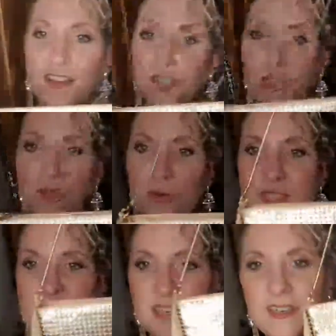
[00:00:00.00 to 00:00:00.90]
What I'd
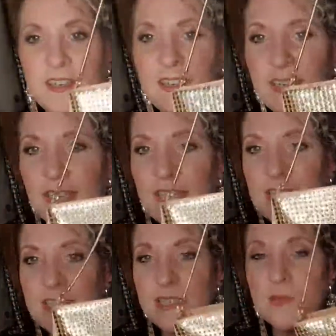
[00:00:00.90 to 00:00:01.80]
use
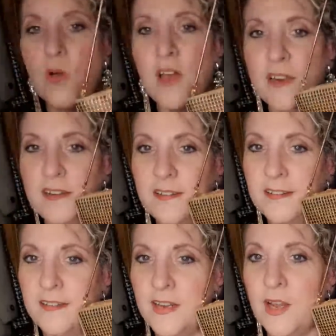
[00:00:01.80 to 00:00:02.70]
is this one
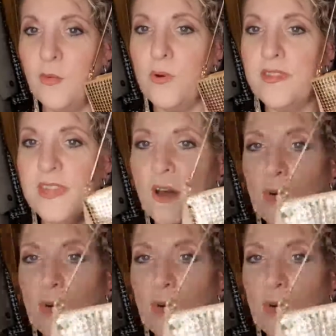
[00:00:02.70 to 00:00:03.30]
with the